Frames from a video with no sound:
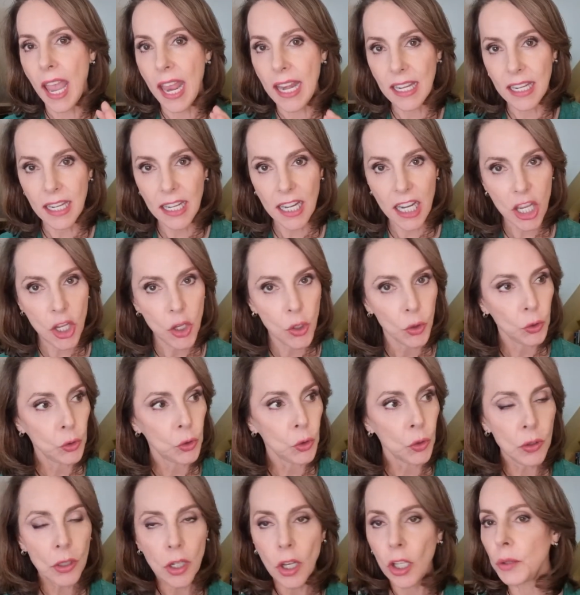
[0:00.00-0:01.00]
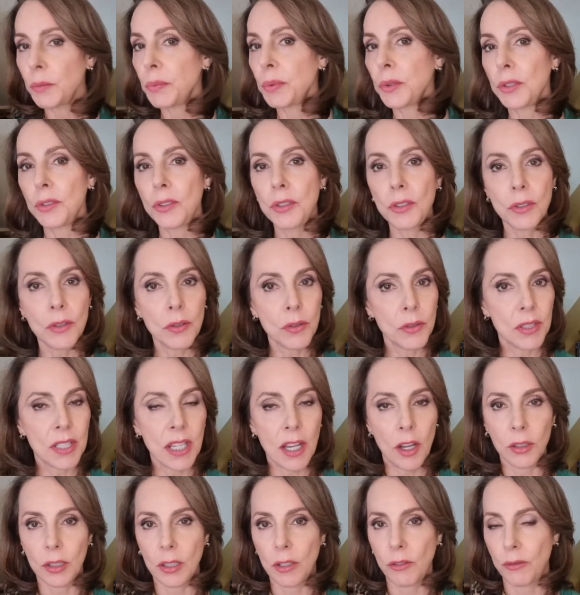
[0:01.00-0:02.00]
and you do not produce
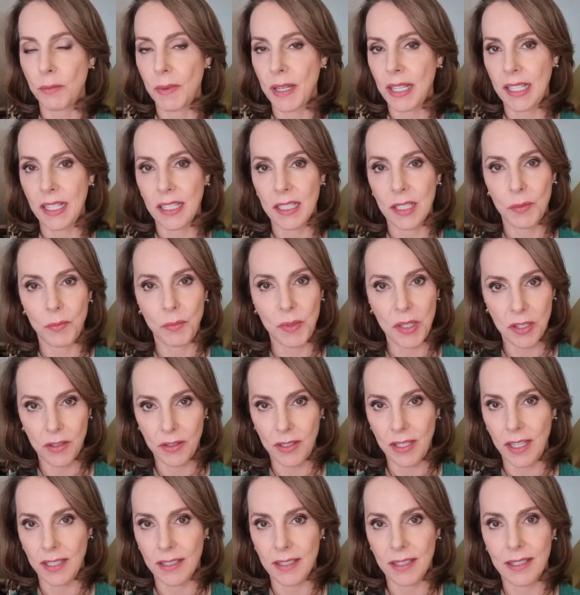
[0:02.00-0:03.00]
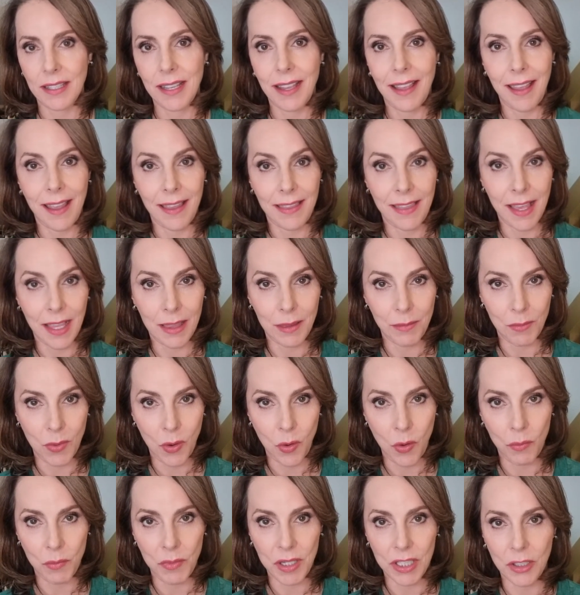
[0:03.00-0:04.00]
the out-of-body experience at that
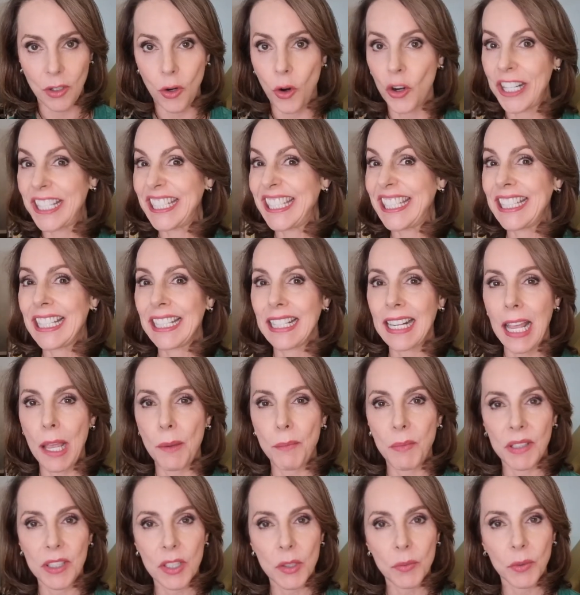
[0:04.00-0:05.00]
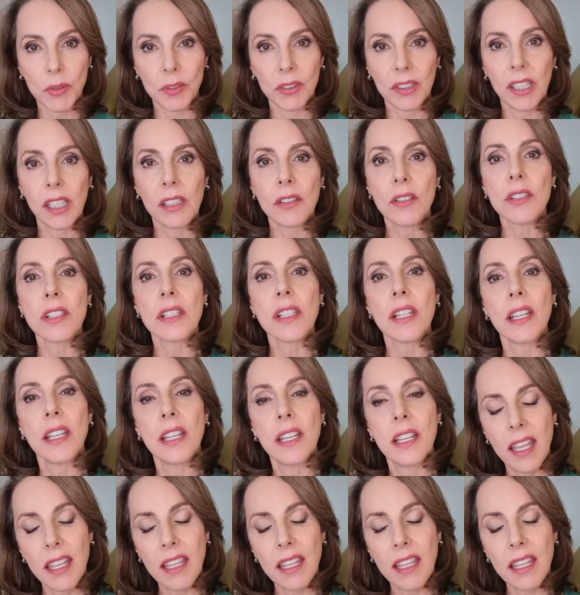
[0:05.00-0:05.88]
moment, or it didn't happen spontaneously,